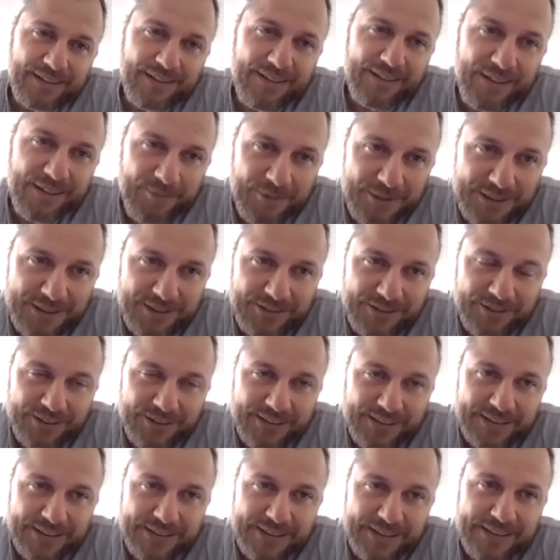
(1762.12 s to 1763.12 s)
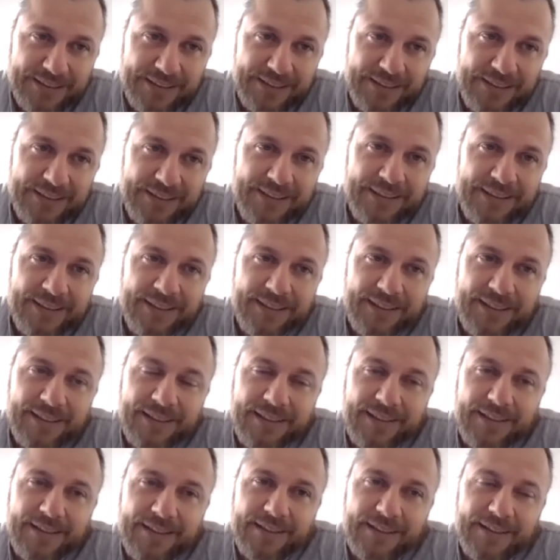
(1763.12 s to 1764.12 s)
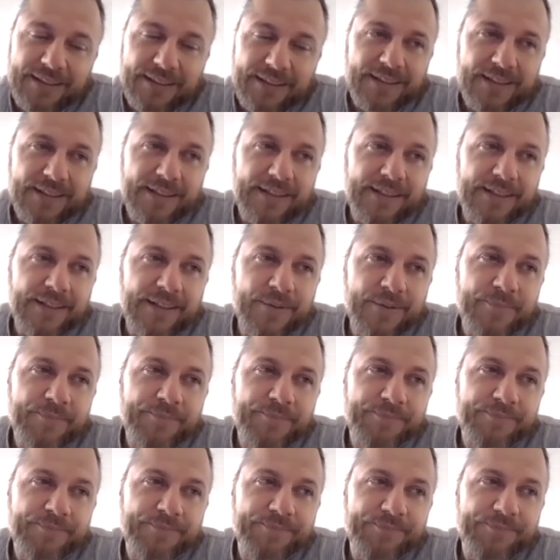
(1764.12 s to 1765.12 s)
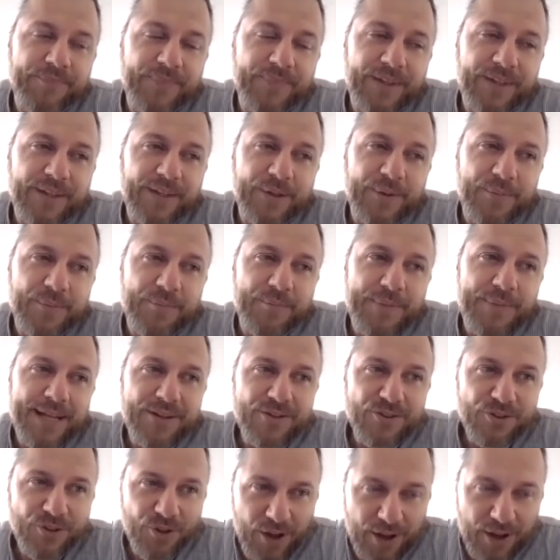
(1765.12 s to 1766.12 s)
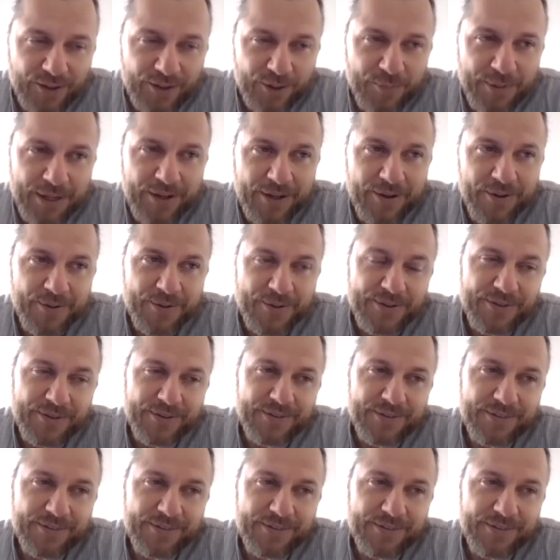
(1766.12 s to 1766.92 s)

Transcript: that was interesting to see. Men talked about